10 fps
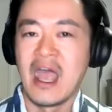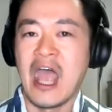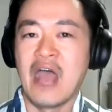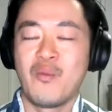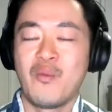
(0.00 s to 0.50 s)

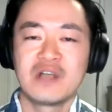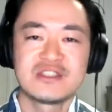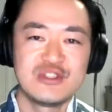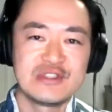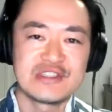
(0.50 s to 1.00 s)
And once
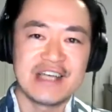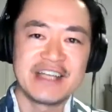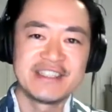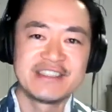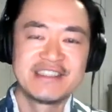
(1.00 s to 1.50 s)
you
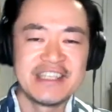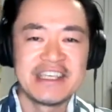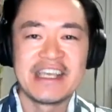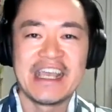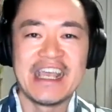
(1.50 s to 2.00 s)
start
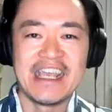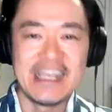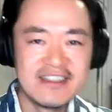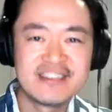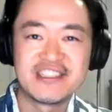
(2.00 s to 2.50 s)
digging
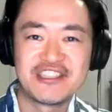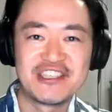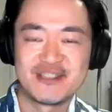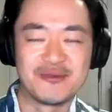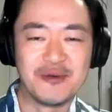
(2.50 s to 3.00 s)
into
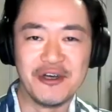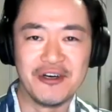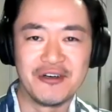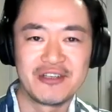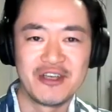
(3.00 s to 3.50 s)
this
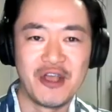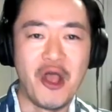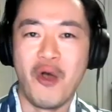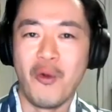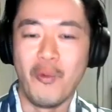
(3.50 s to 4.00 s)
world,
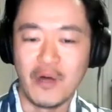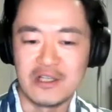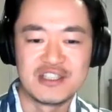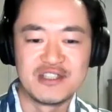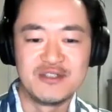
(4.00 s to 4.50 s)
what
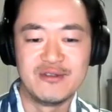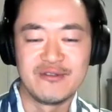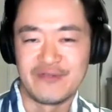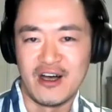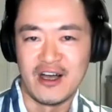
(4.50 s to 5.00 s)
do you
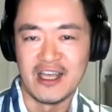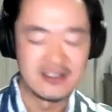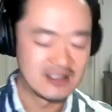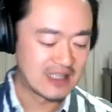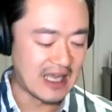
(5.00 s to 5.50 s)
find?